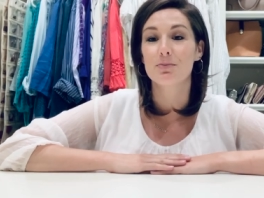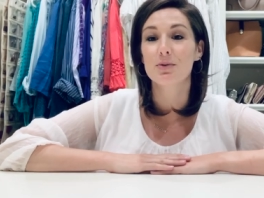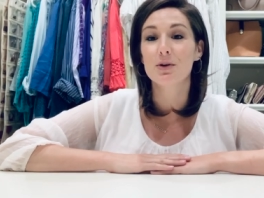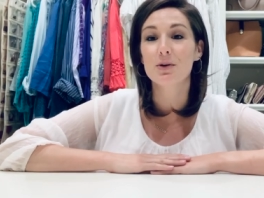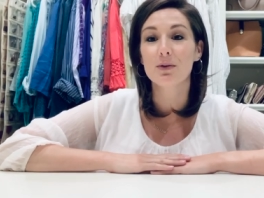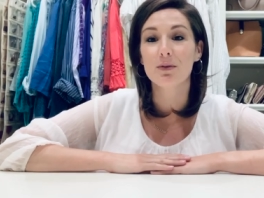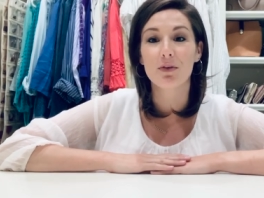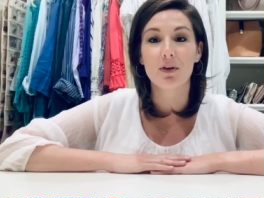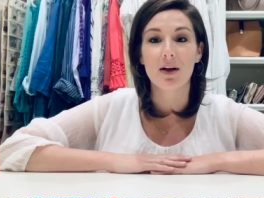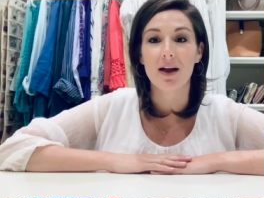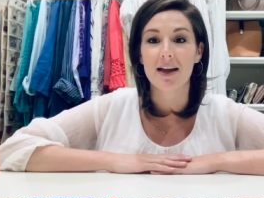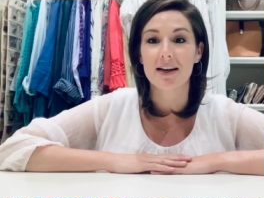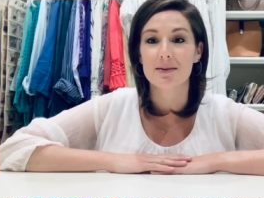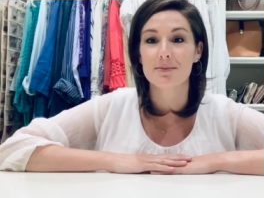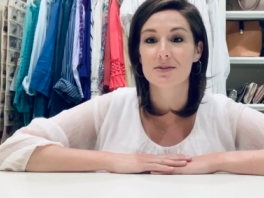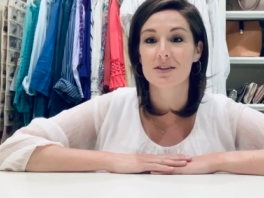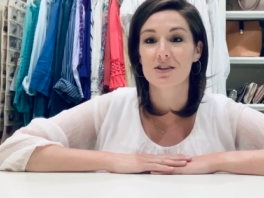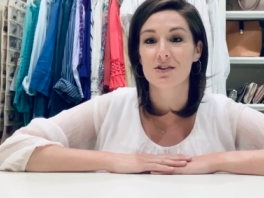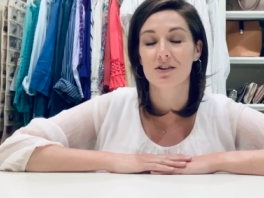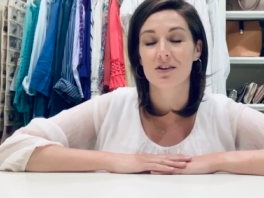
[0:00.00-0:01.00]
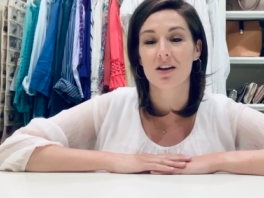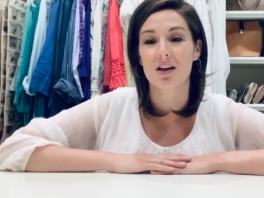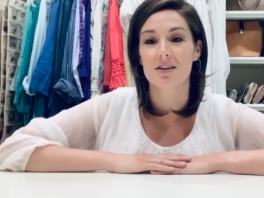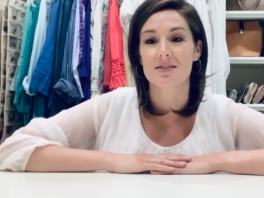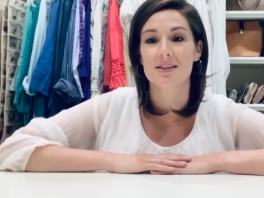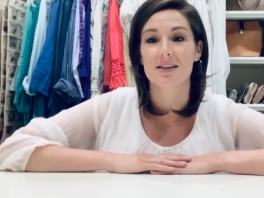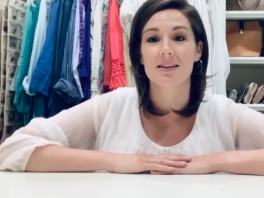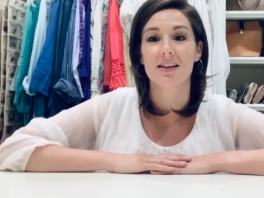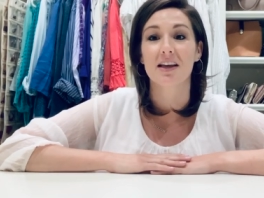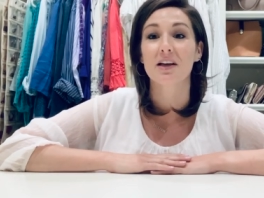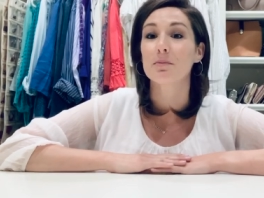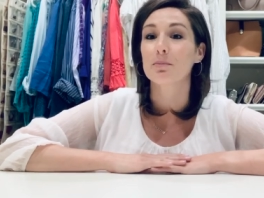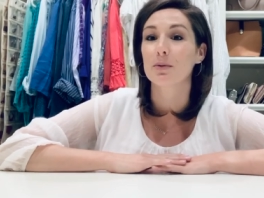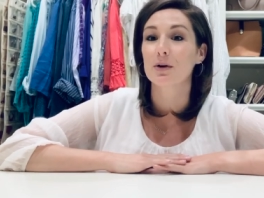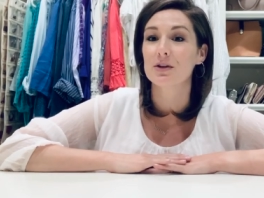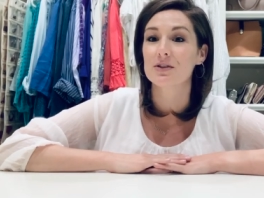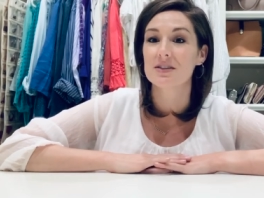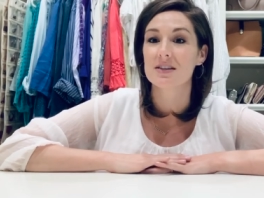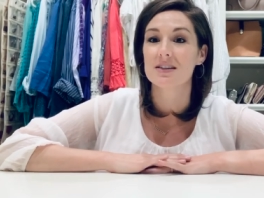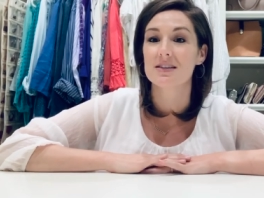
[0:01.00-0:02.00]
beautiful items in your closet like
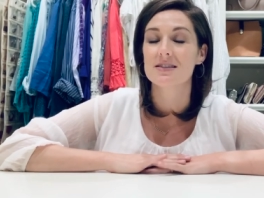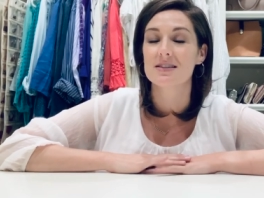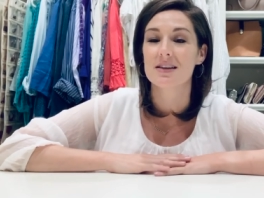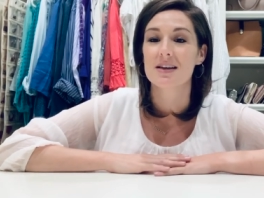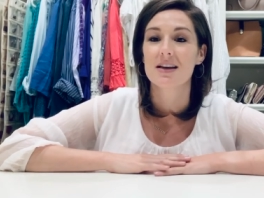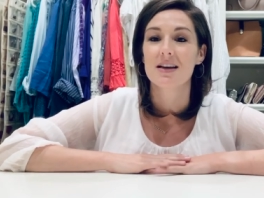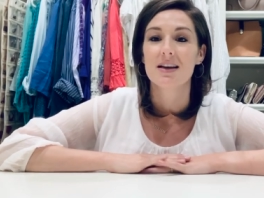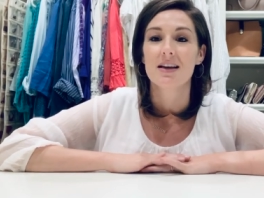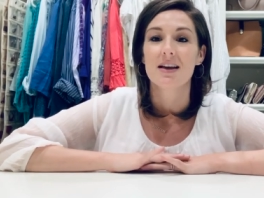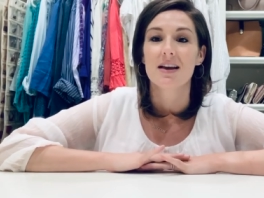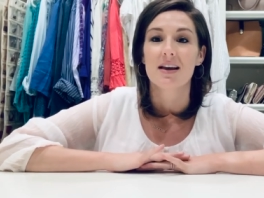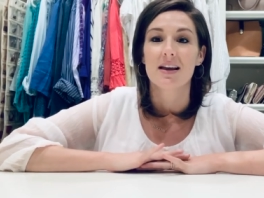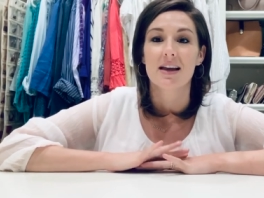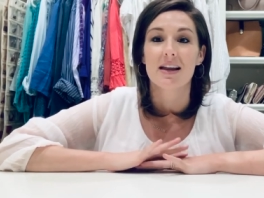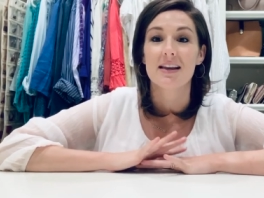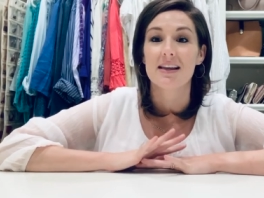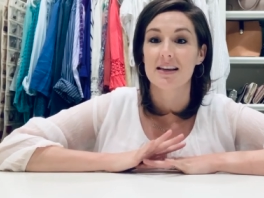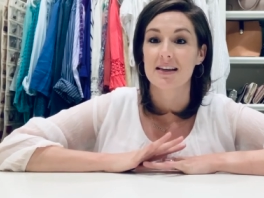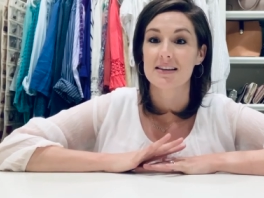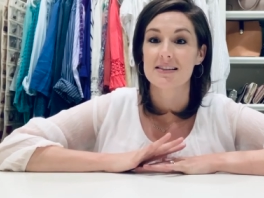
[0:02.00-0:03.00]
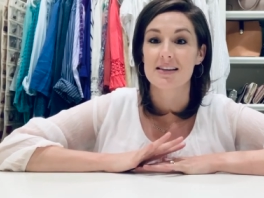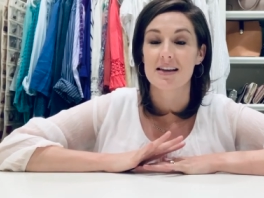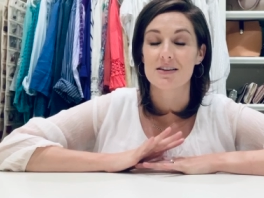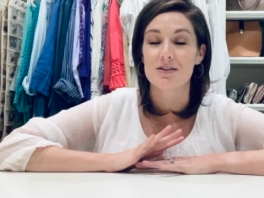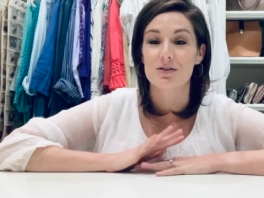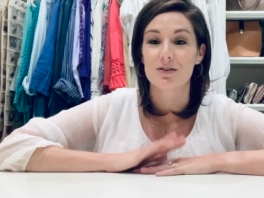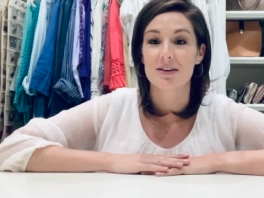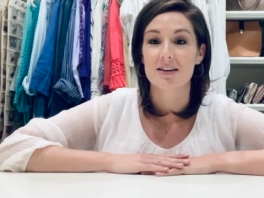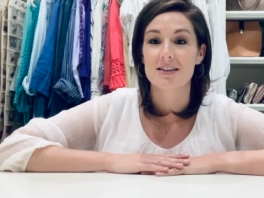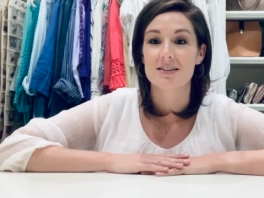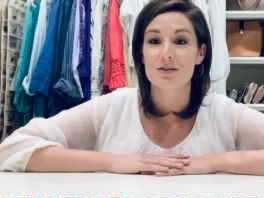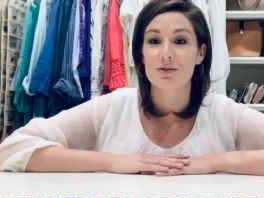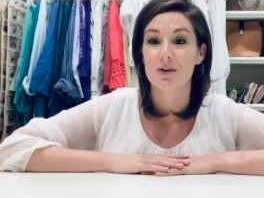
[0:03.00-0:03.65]
purses, any accessories.